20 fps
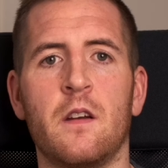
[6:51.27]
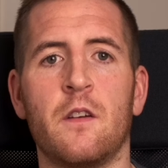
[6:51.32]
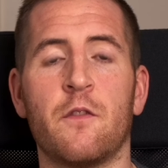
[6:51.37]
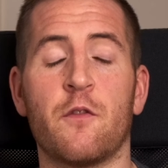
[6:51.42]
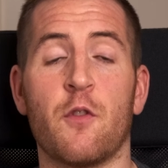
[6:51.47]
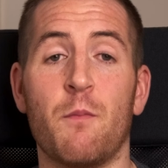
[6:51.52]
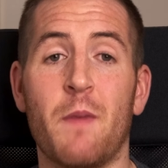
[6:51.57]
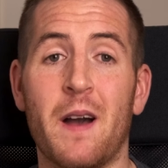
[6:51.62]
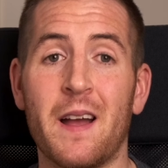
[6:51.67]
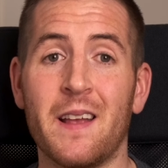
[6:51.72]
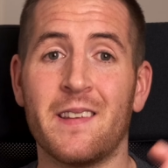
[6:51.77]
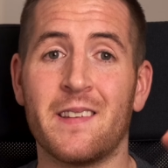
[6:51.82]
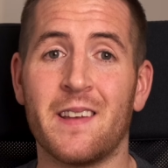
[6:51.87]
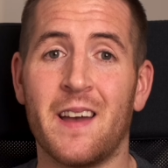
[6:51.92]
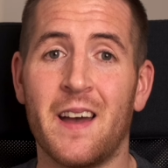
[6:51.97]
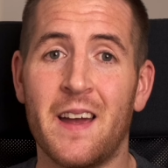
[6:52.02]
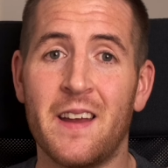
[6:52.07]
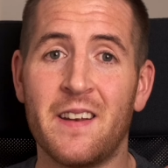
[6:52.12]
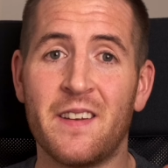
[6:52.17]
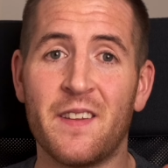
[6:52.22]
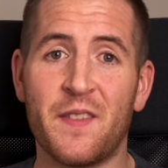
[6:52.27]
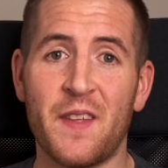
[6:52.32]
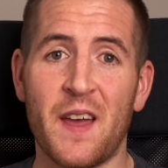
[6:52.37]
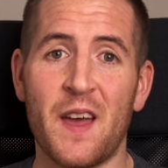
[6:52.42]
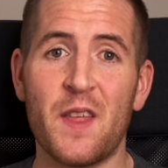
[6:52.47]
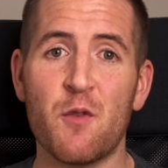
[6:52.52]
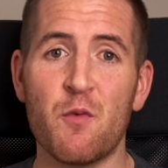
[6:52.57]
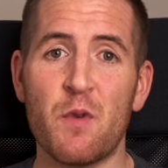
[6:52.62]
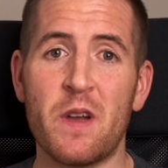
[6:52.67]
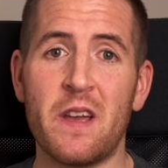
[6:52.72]
From my side,
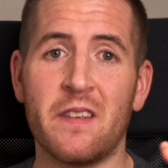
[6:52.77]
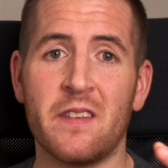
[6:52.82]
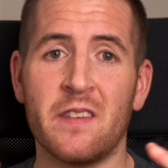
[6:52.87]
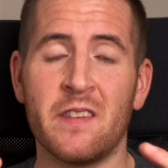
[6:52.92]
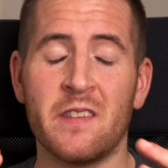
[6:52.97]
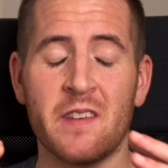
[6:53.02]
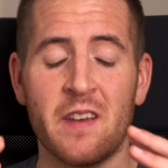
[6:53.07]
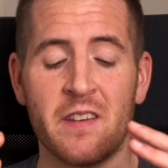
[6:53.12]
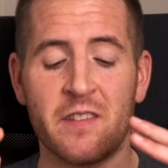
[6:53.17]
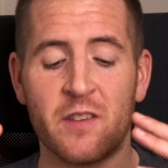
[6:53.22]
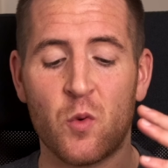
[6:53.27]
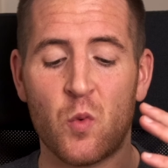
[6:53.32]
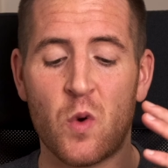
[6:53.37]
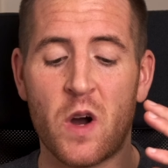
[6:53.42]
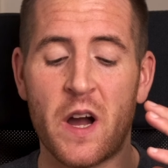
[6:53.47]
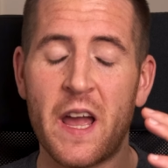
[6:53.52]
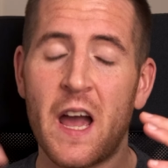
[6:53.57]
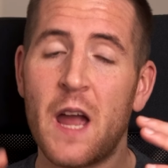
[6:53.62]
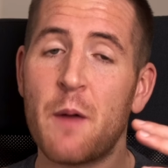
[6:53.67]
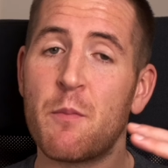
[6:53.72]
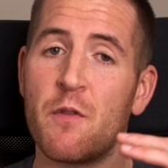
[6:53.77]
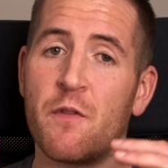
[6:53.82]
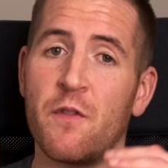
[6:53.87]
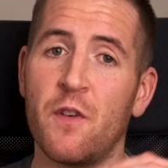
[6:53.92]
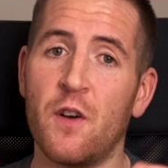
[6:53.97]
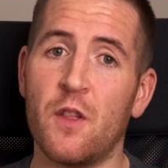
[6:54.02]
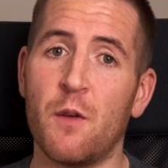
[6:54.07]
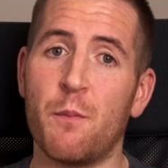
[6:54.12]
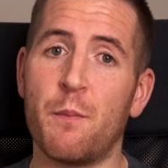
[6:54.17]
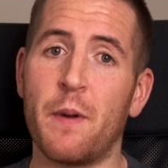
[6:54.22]
they're the reasons as to why I
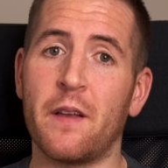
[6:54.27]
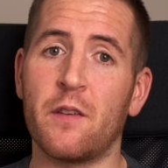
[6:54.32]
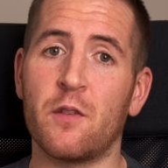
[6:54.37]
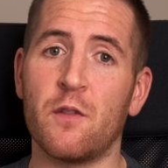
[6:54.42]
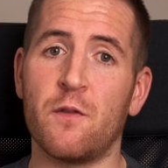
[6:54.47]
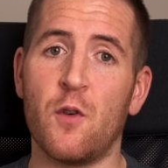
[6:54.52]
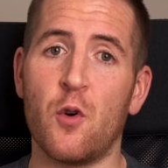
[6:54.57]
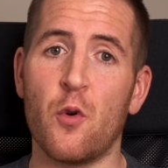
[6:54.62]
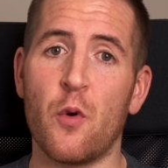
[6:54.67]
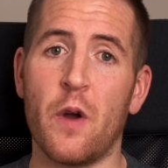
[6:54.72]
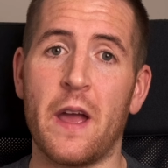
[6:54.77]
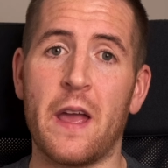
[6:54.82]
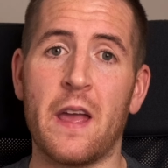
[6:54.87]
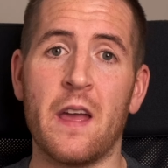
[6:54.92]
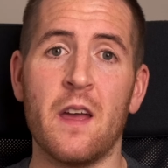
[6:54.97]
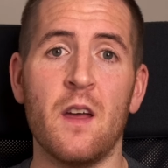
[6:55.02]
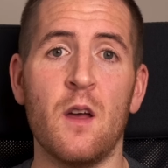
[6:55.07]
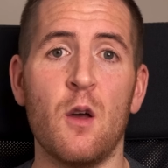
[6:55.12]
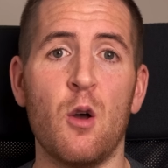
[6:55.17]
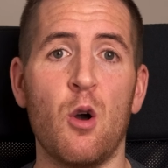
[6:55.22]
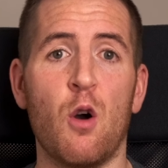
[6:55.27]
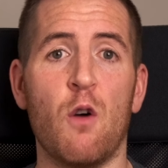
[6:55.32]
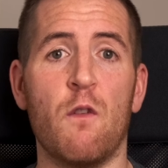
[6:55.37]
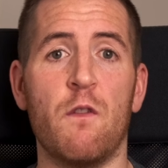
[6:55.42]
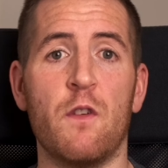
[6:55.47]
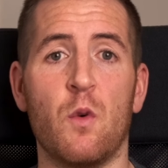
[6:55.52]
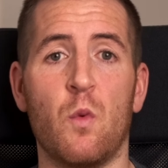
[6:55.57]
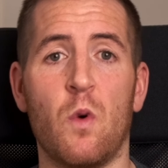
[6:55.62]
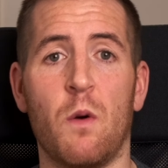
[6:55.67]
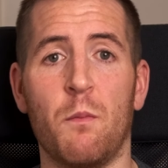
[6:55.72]
prefer the Pixel 4a over
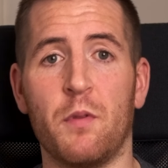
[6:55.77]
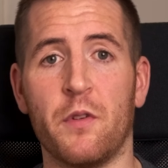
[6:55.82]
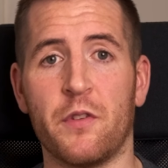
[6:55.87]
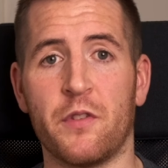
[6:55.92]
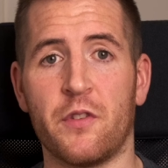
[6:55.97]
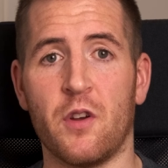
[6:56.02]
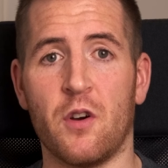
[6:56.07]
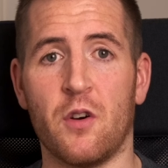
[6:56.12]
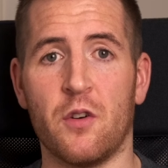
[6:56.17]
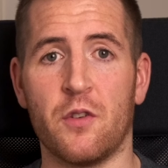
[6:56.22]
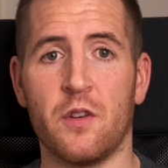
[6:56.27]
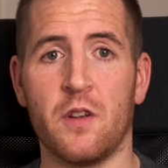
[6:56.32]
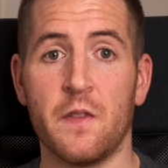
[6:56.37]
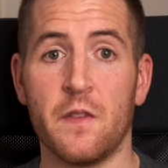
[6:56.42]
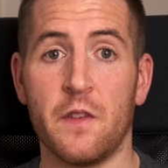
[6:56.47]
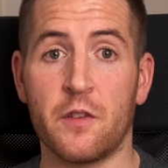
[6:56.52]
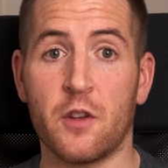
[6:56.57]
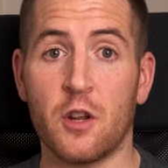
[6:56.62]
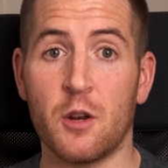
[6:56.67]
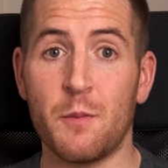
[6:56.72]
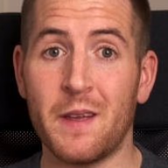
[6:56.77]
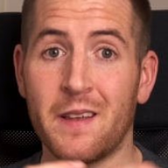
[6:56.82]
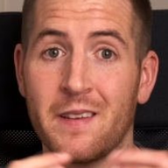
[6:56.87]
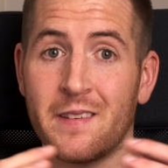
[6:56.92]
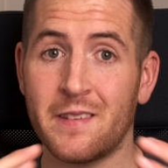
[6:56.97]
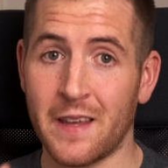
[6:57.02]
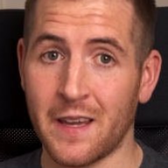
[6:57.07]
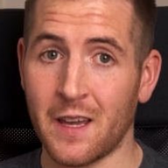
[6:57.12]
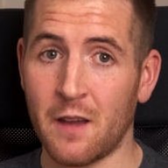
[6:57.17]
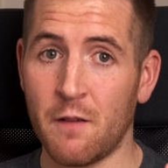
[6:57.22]
the OnePlus Nord. There's going to be a
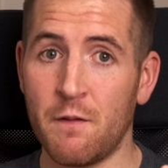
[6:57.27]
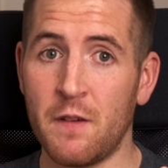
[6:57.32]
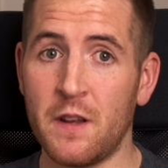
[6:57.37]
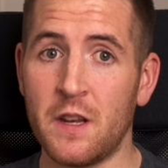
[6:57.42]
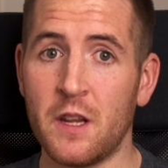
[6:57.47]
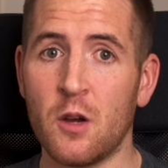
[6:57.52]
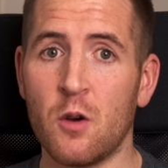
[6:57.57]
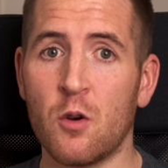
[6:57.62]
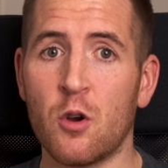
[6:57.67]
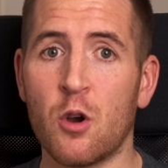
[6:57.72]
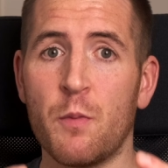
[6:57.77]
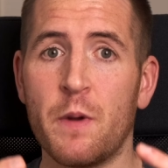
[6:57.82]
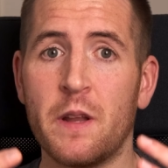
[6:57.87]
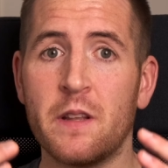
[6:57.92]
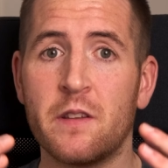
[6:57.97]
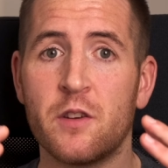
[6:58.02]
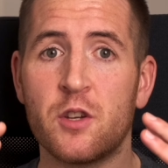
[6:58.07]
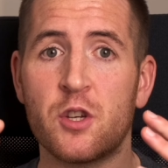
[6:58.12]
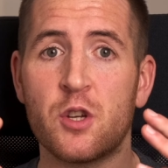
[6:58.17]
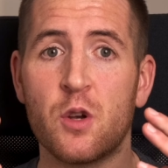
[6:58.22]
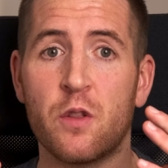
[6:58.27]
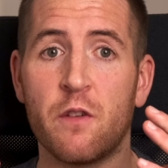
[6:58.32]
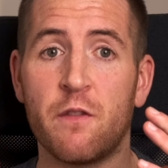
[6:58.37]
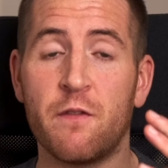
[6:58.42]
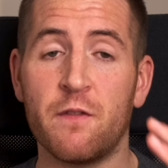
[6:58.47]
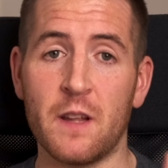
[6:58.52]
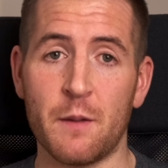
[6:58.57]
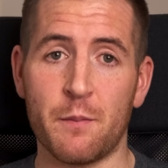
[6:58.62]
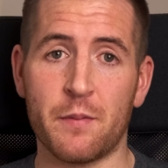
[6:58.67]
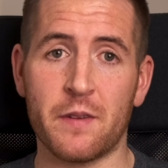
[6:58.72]
second video coming to show the
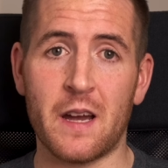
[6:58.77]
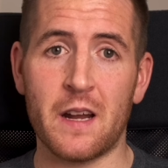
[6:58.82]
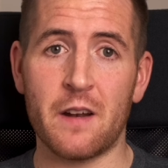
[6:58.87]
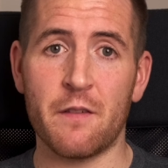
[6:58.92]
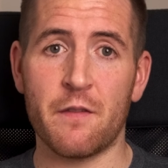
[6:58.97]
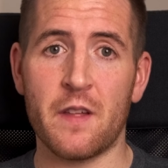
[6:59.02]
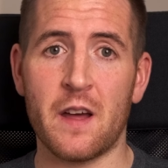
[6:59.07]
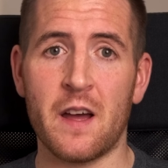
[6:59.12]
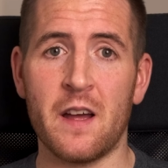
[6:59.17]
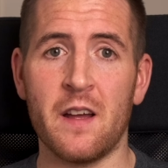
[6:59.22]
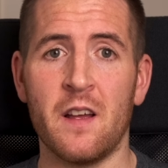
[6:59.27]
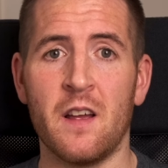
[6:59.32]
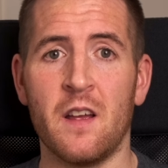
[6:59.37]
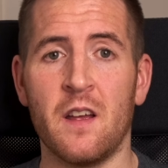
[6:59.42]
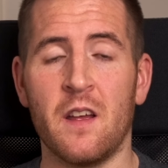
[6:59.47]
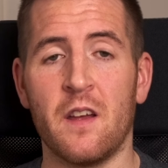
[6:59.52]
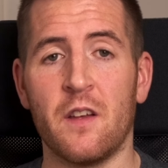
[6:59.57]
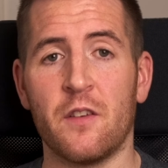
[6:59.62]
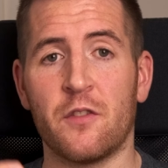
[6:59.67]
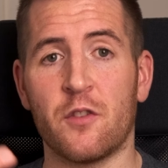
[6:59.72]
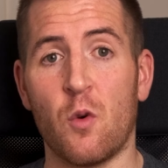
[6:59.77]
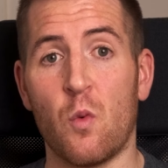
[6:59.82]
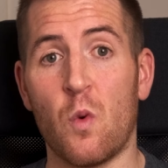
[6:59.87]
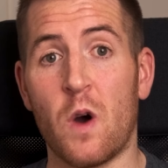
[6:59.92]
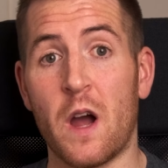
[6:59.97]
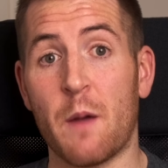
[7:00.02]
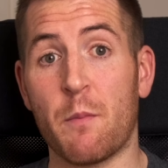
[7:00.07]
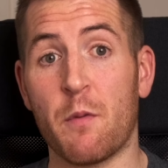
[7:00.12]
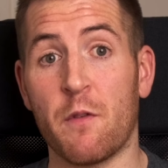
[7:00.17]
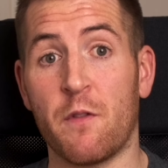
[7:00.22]
flip side of that, so
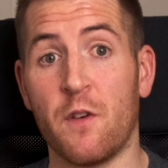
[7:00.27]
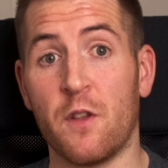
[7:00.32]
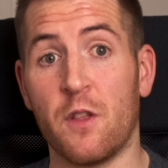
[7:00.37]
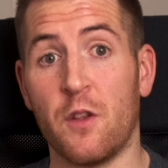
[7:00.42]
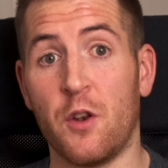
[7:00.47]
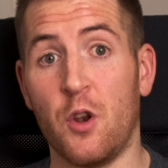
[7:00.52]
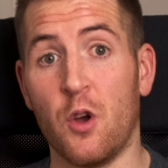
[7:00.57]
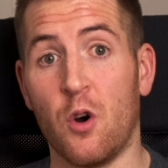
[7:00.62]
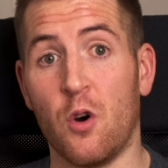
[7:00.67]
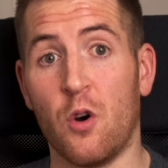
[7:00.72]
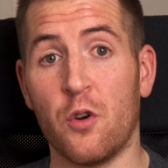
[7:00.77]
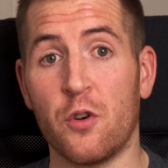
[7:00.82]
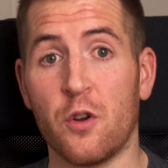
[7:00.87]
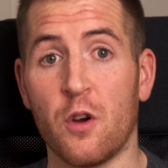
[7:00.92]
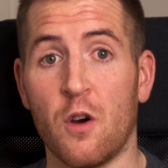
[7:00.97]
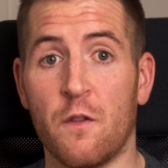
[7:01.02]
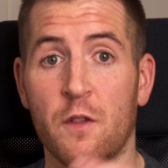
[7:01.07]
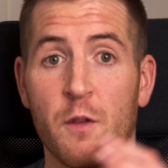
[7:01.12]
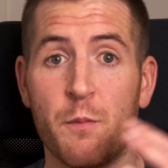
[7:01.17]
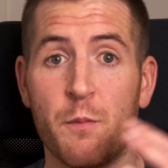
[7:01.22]
why I prefer the Nord over the